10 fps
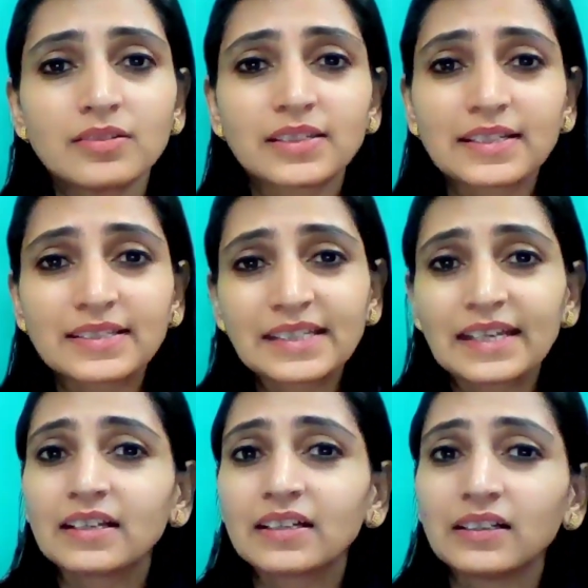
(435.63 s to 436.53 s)

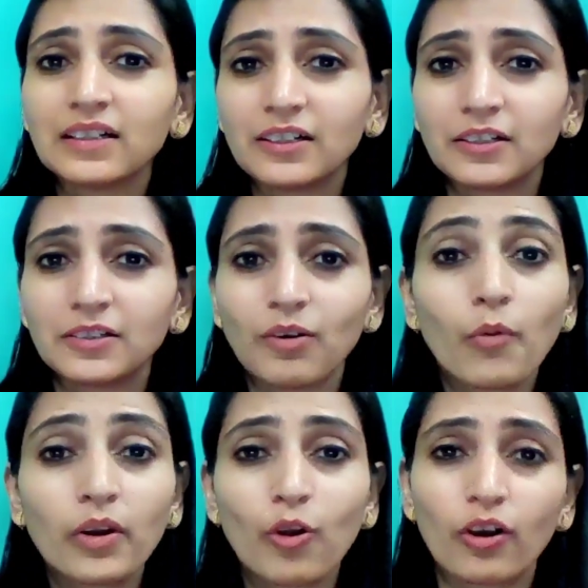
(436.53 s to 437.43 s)
zigzag
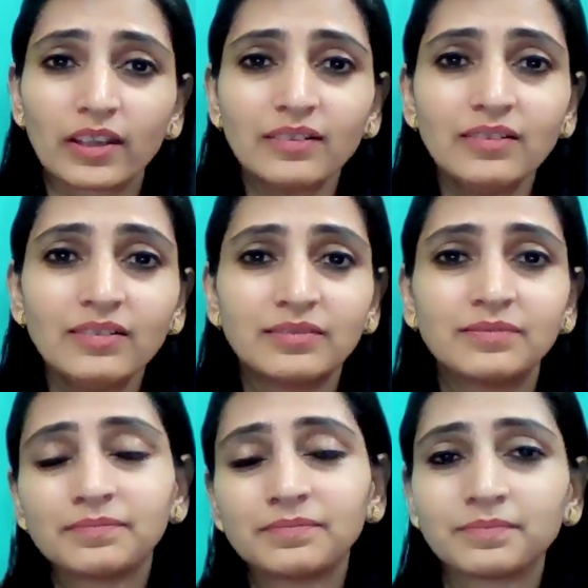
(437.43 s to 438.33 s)
overlocking
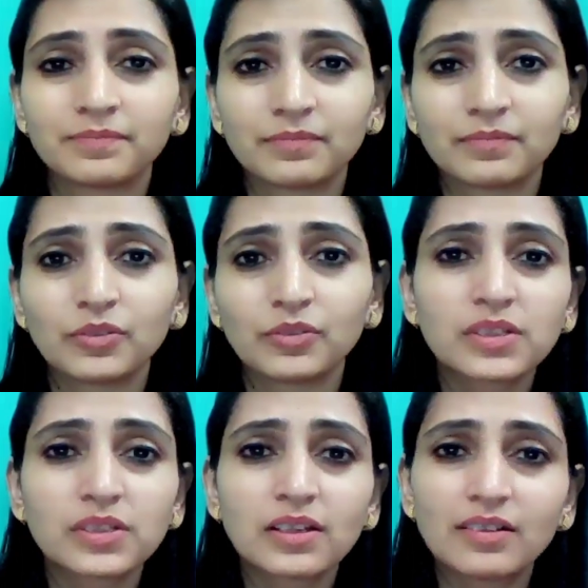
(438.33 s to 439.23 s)

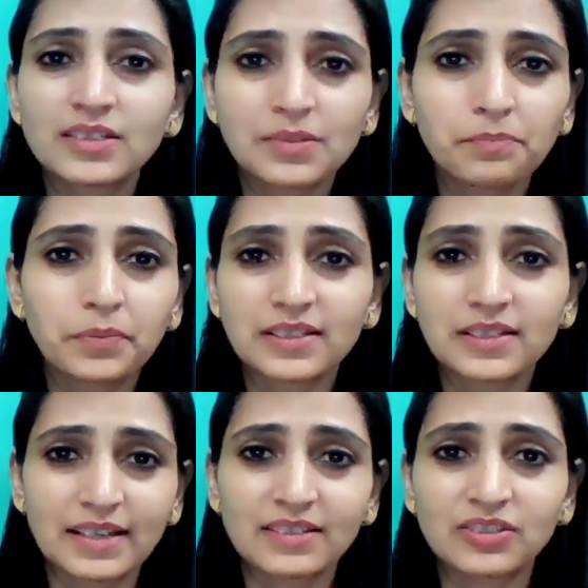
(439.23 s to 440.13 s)
using a simple
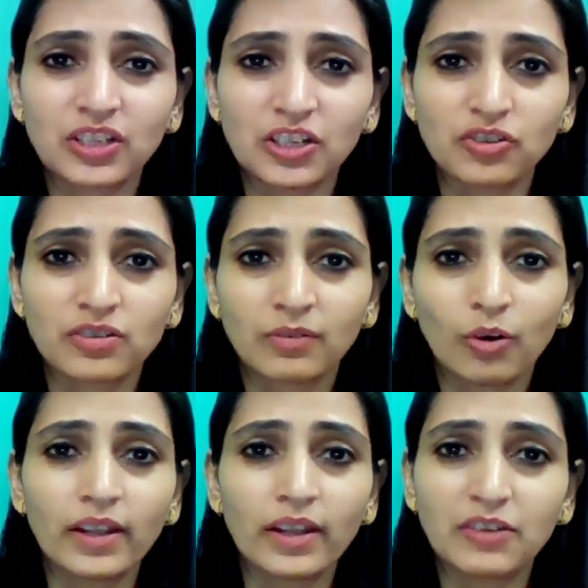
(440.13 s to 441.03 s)
zigzag stitch
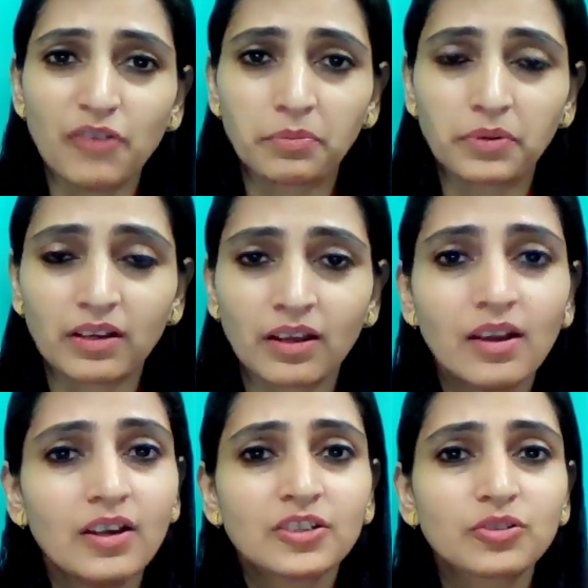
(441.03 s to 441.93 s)
on any fabric.
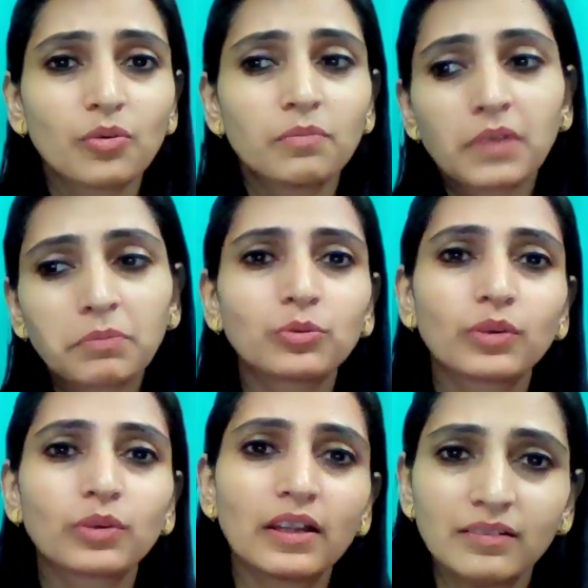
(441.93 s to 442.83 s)
So maybe you
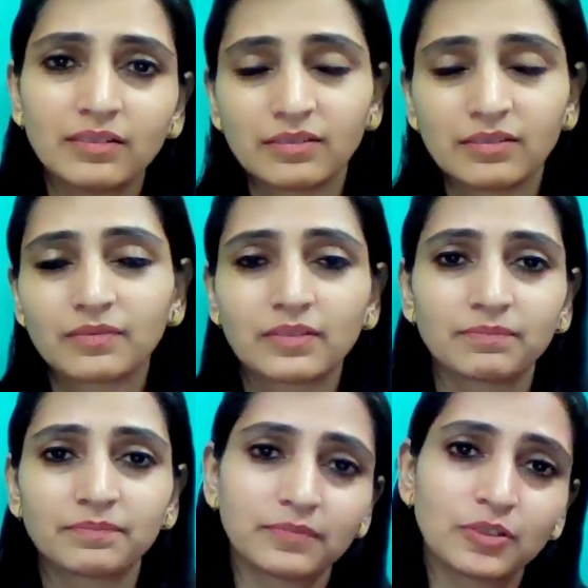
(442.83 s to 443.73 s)
can
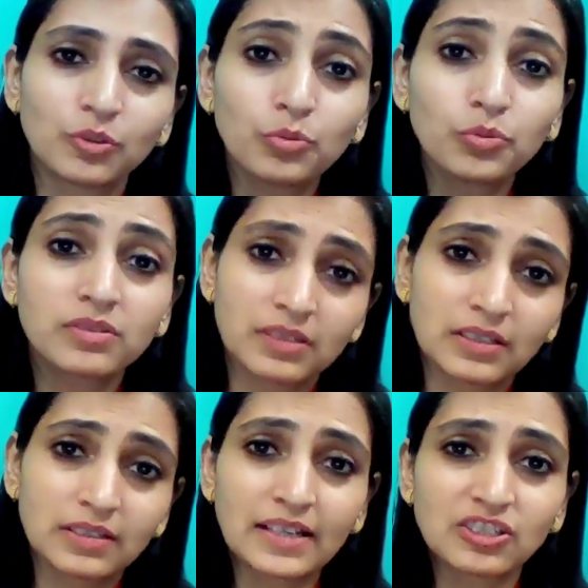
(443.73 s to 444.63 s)
use
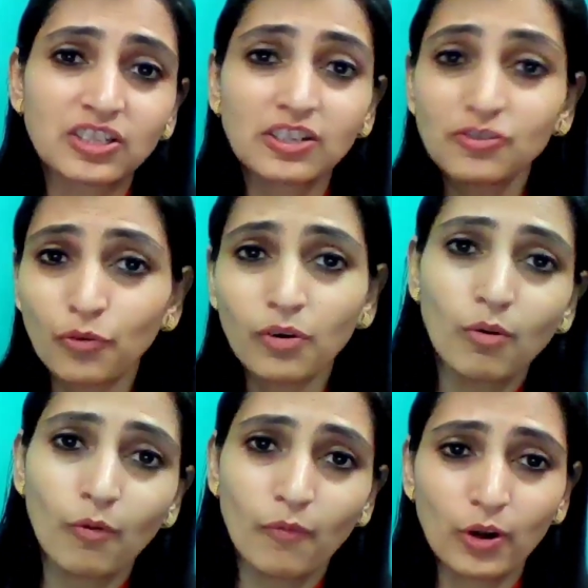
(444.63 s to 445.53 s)
zigzag stitch for
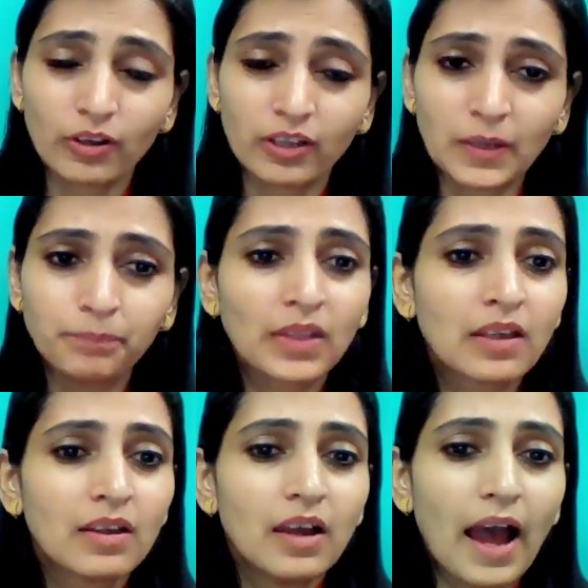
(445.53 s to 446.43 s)
overlocking.
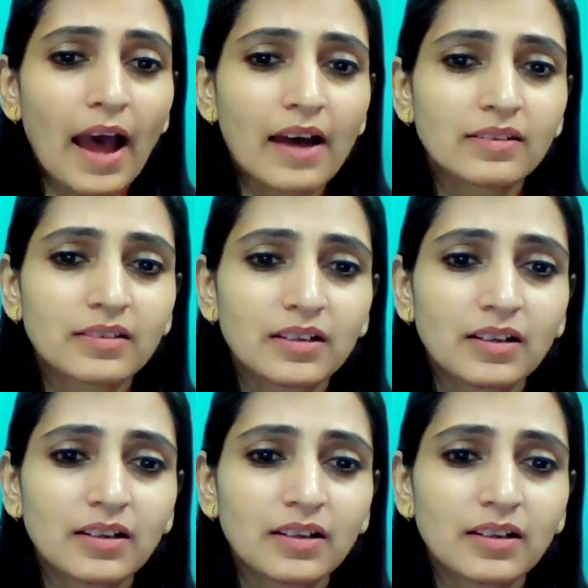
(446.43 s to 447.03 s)
And